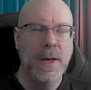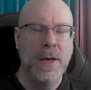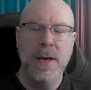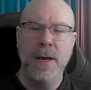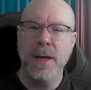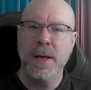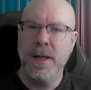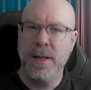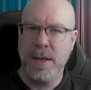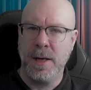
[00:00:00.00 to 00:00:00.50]

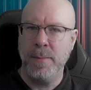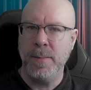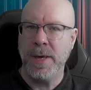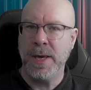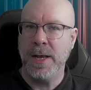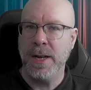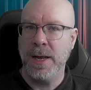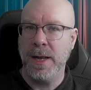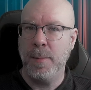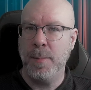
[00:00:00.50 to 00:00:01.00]
coming
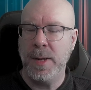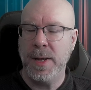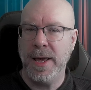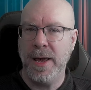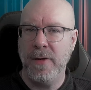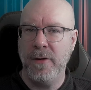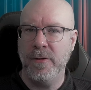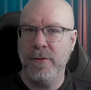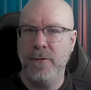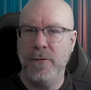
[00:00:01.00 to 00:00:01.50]
in
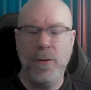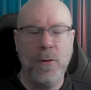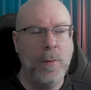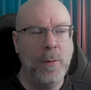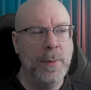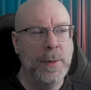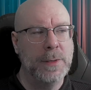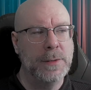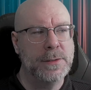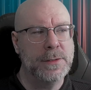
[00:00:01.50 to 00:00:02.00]
application form.
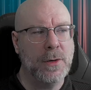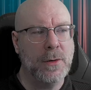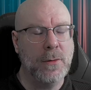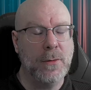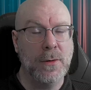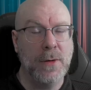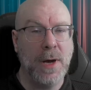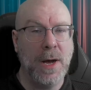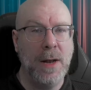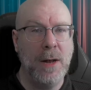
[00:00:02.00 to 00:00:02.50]

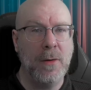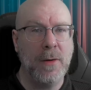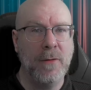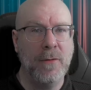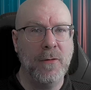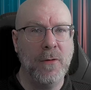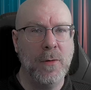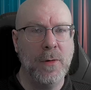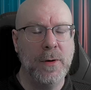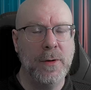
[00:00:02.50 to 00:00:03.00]
So I'm looking
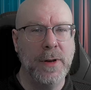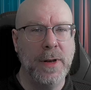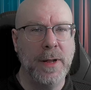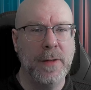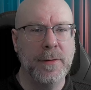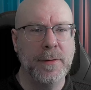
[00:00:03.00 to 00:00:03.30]
forward to that.